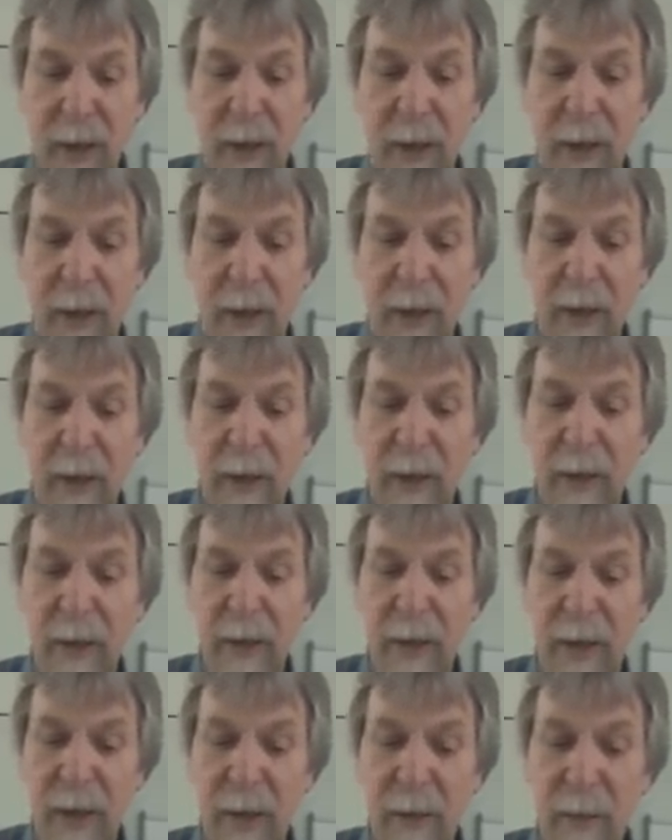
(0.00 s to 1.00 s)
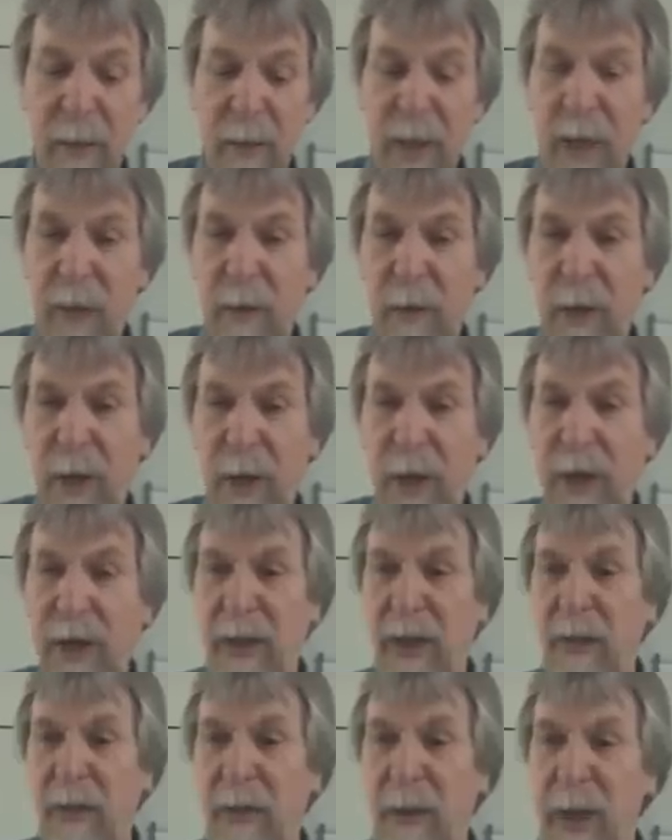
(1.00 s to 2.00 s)
the mean
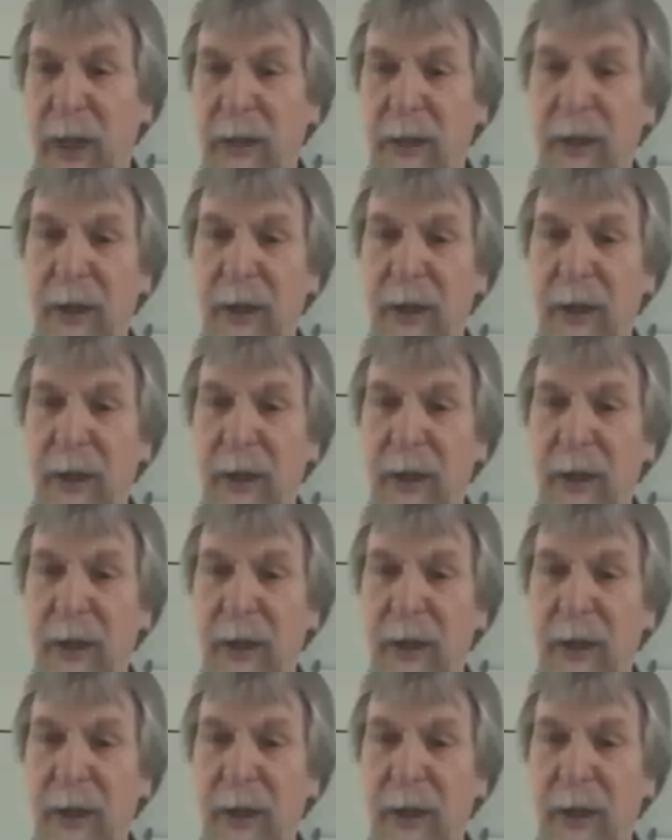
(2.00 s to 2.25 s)
failure rate